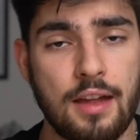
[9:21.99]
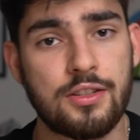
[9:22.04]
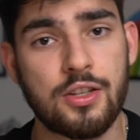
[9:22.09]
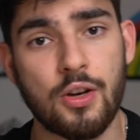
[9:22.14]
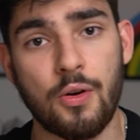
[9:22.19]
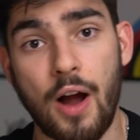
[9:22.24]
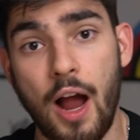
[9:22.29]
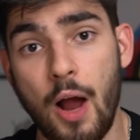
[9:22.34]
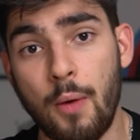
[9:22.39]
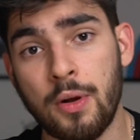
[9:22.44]
And
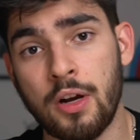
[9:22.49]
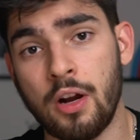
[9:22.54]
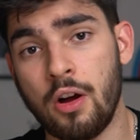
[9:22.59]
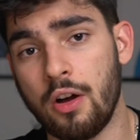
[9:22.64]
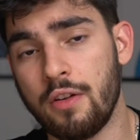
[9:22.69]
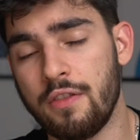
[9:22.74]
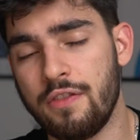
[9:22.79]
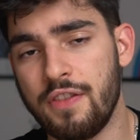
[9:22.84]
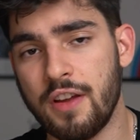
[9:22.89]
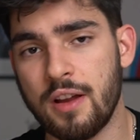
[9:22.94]
so I went out
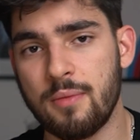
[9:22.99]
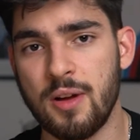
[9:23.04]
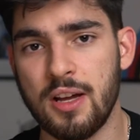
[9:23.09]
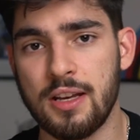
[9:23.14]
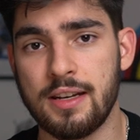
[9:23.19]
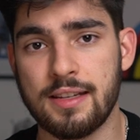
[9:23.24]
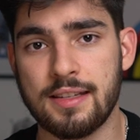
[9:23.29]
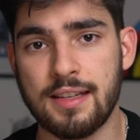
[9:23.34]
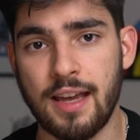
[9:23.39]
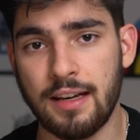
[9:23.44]
on
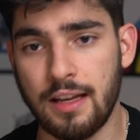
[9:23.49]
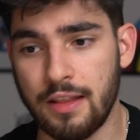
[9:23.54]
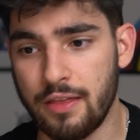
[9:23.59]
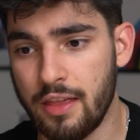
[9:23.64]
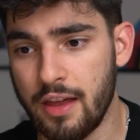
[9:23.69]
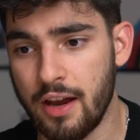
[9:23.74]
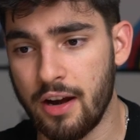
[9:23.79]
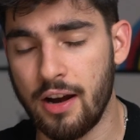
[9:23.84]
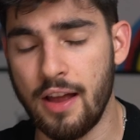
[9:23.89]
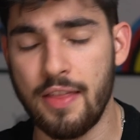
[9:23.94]
Figma, designed it
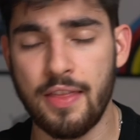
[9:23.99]
there,